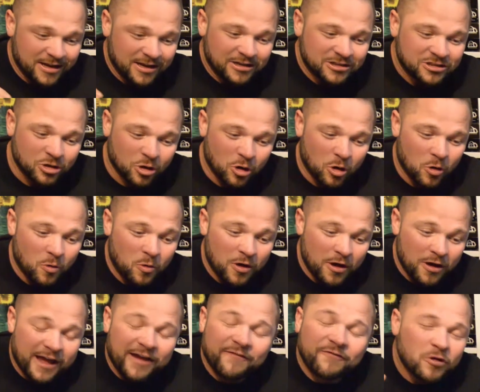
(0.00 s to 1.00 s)
So
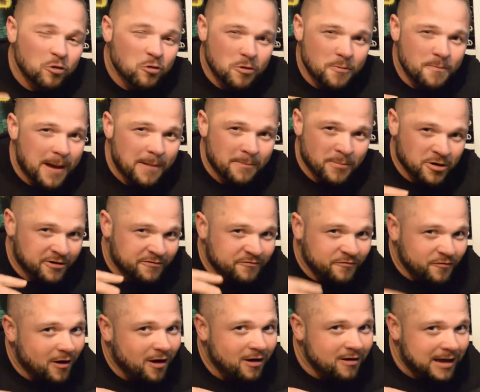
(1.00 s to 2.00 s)
if you remember in
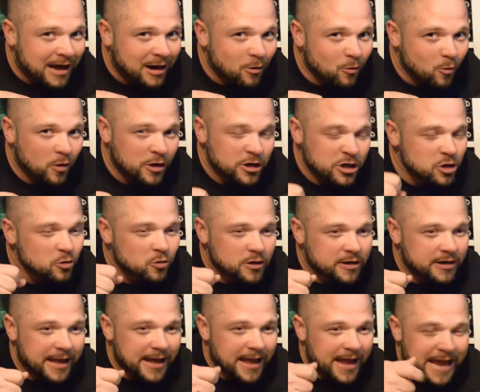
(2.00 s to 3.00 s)
Fallout, when you
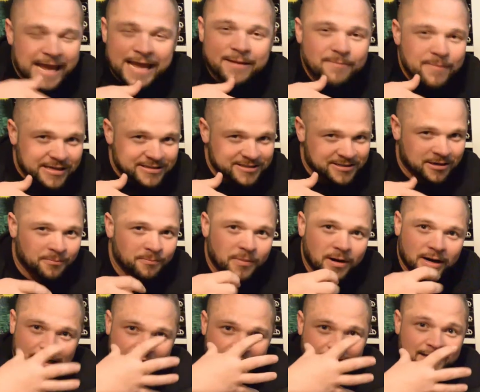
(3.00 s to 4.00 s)
would aim at
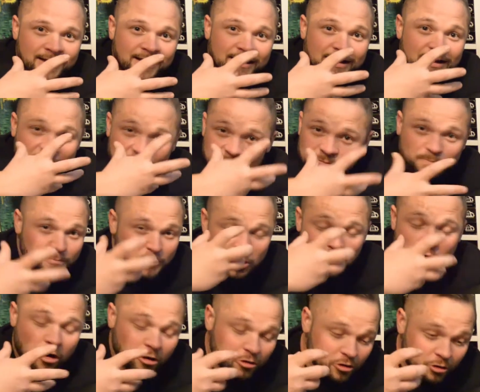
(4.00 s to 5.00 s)
somebody,
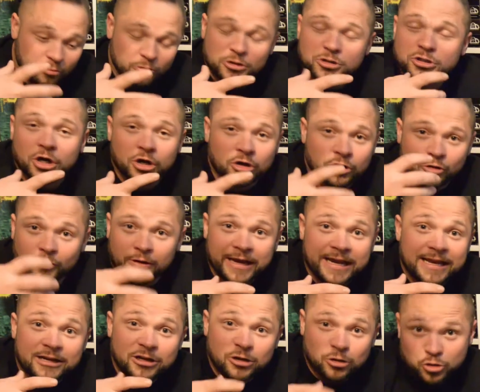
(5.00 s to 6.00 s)
you would turn
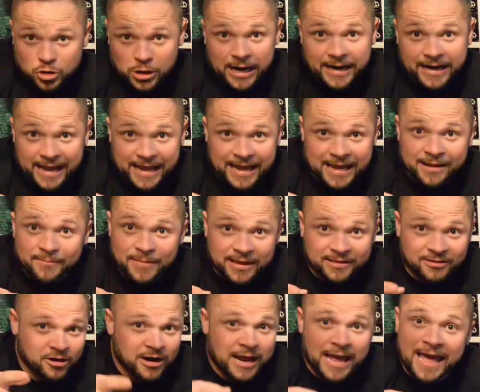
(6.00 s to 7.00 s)
green and you try to aim
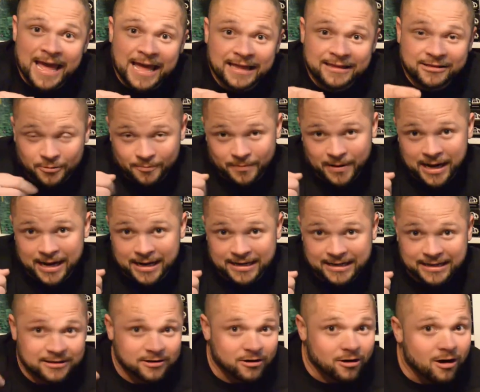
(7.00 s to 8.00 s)
at their head, their
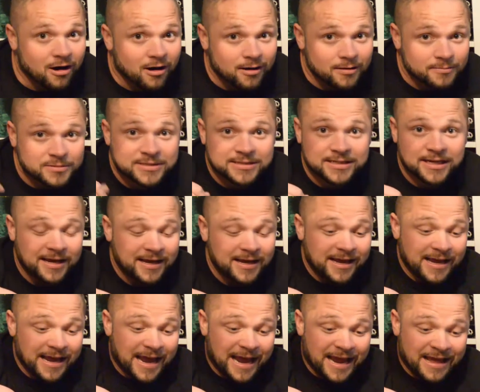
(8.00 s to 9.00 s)
body, their arms.
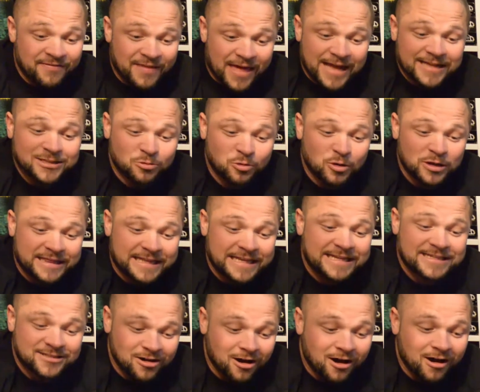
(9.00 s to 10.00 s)
And that's what
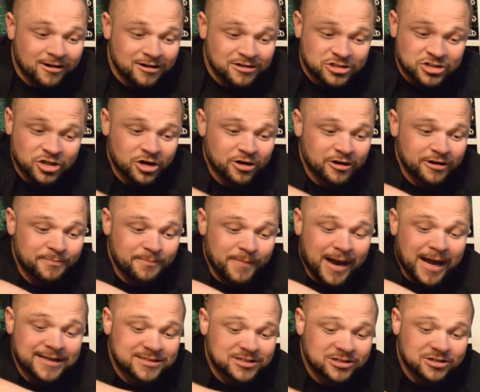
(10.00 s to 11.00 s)
these are. Certain
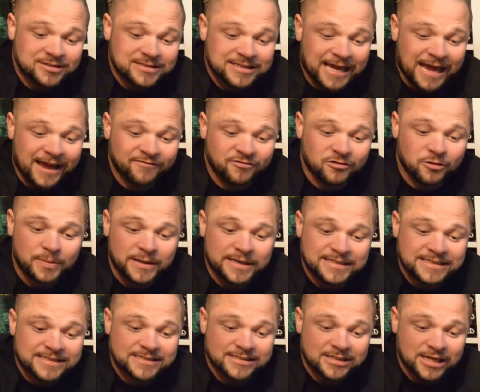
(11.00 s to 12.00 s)
monsters have to be
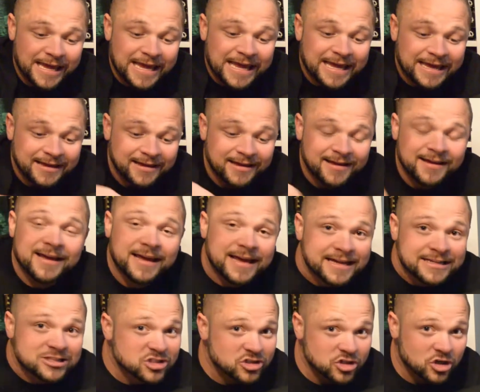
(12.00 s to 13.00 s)
hit
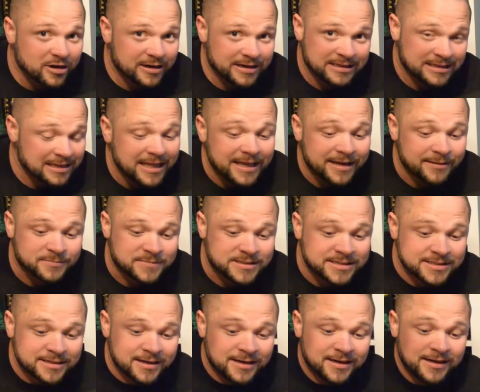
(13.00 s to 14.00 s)
in certain
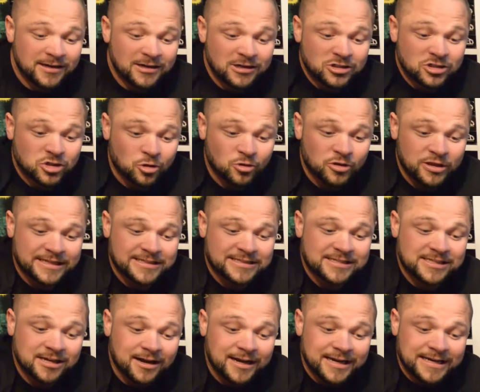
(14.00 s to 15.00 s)
limbs. So these
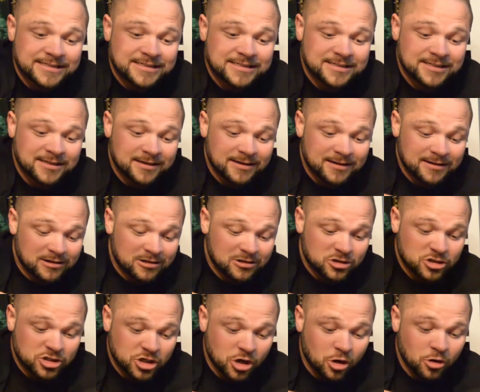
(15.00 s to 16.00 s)
dice
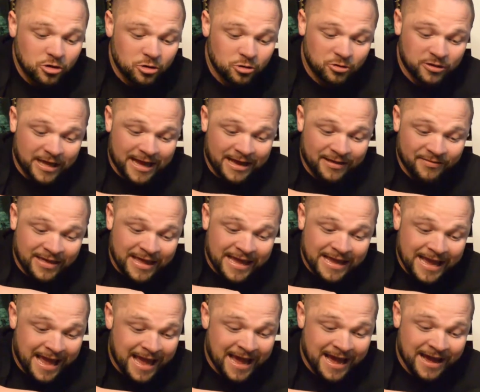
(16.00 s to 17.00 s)
show you that.
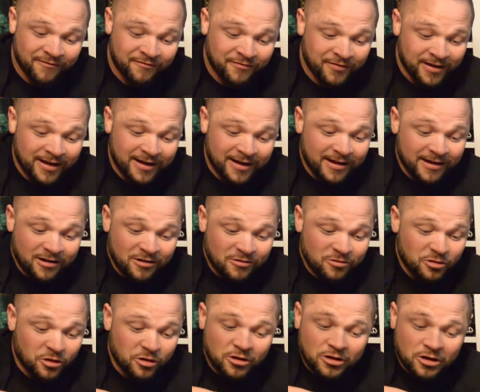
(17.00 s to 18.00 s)
They have
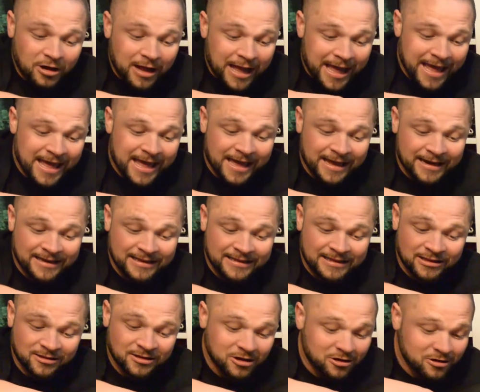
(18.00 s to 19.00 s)
the little head and
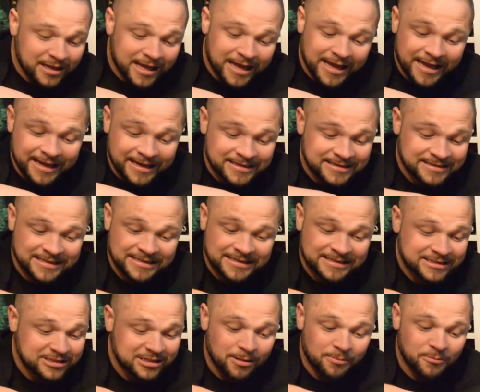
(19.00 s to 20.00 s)
the little legs,
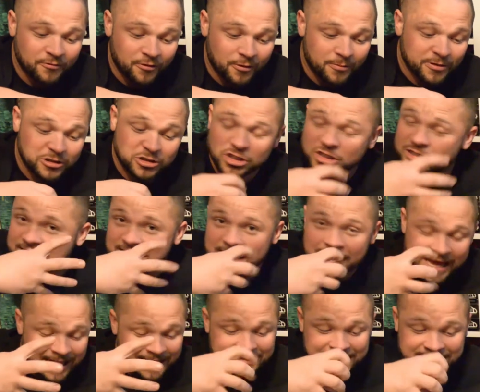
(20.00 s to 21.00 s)
and some of them are just
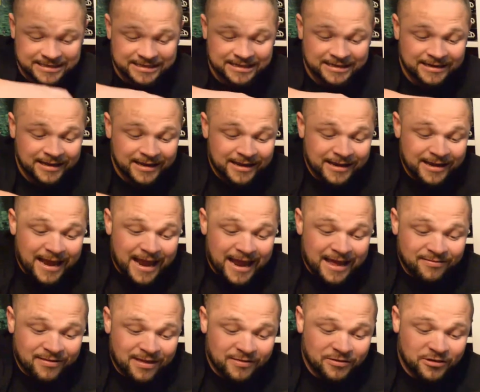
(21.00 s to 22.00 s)
heads, and
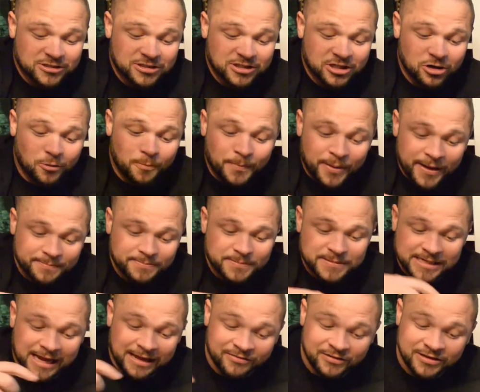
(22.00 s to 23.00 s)
then there's little
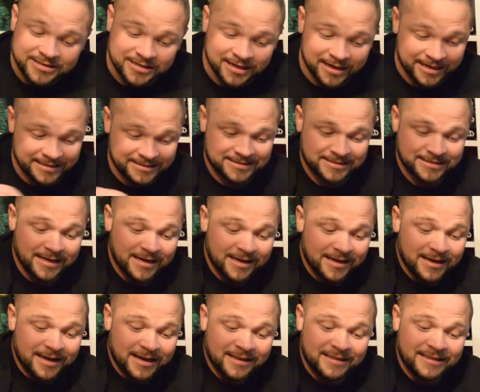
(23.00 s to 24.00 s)
pips on the dice.
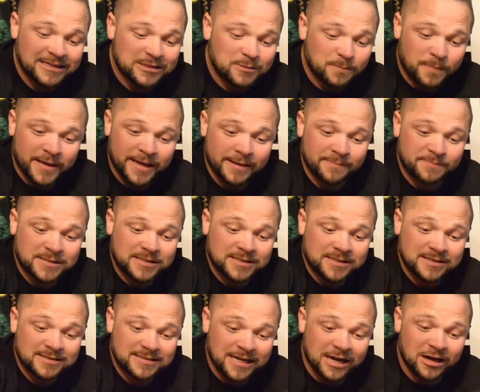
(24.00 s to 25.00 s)
And these
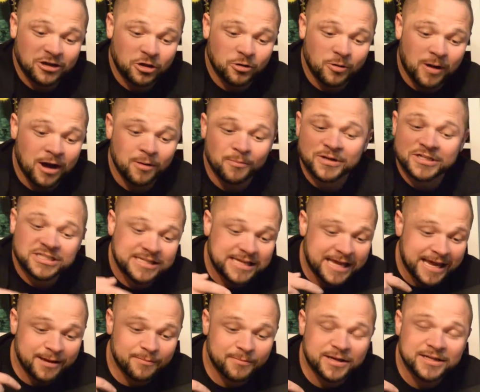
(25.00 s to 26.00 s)
pips tell you how much
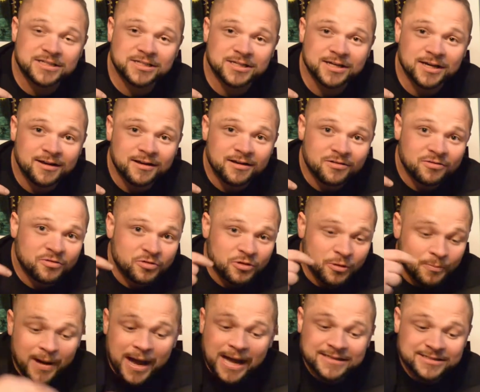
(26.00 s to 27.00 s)
damage the
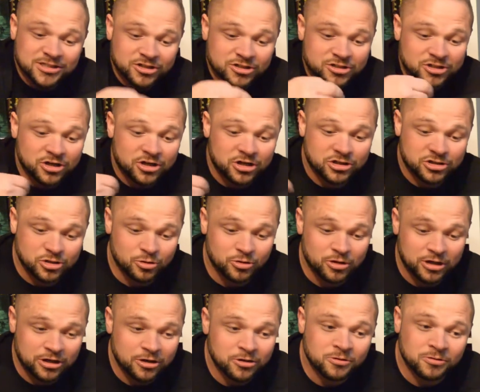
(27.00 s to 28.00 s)
monster is going to do to
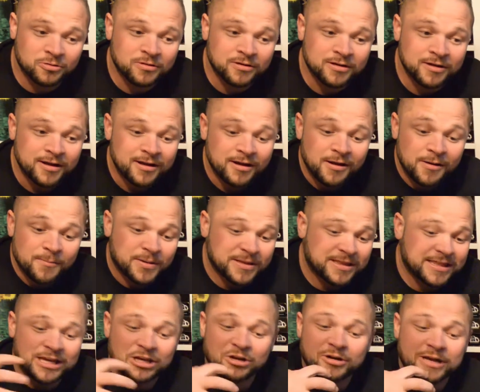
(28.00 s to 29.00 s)
you. But
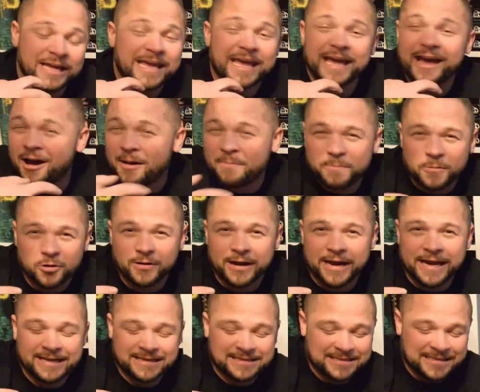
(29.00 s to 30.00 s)
then you can get
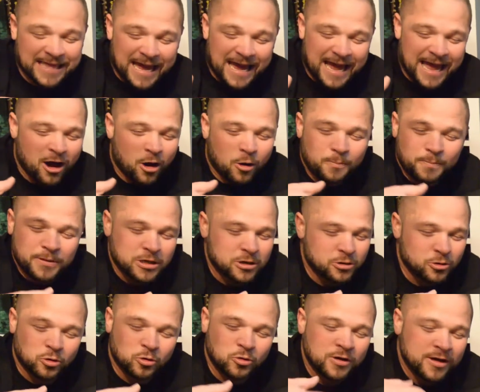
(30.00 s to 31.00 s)
upgrades that help
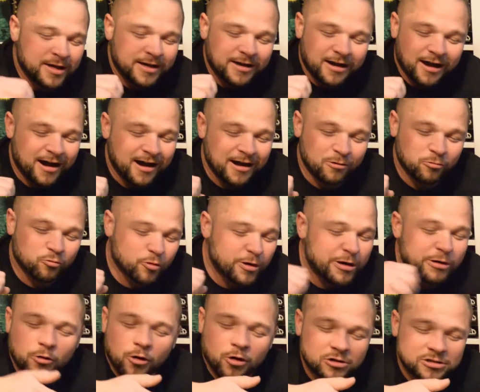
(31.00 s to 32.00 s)
you
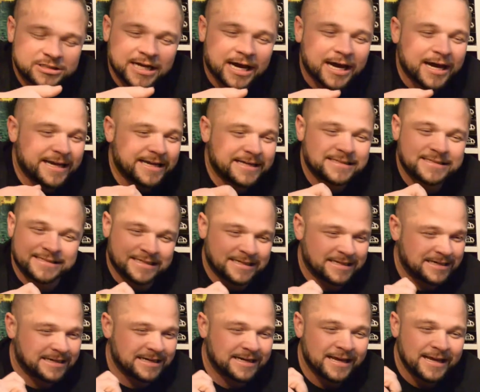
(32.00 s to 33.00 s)
re-roll dice,
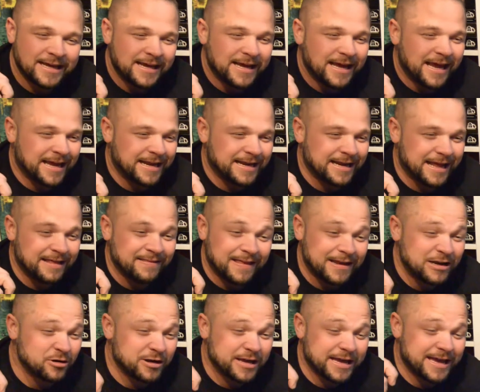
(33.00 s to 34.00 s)
and
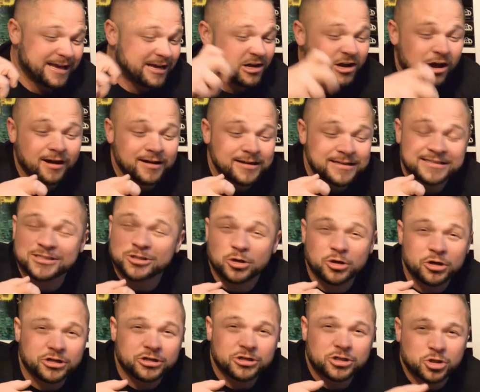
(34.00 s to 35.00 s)
then you can get guns so
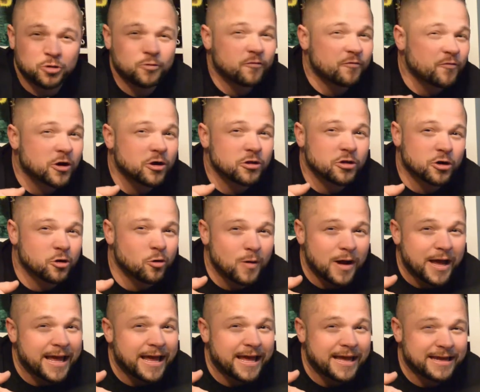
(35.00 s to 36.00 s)
you can shoot further
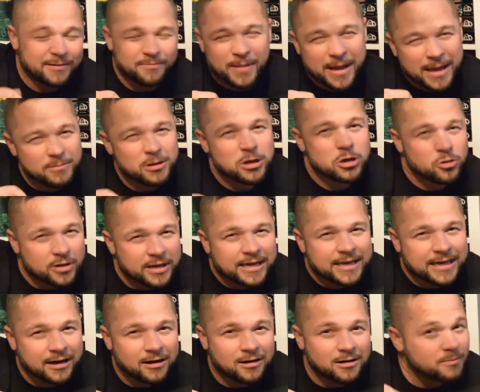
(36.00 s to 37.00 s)
away, and maybe you can
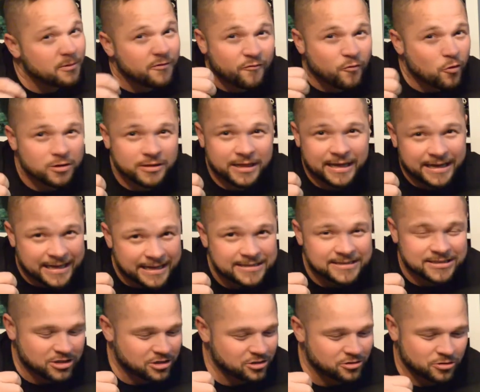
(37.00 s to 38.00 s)
kill them before they get
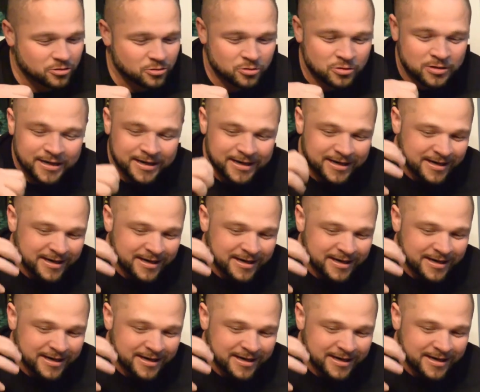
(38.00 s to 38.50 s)
to you.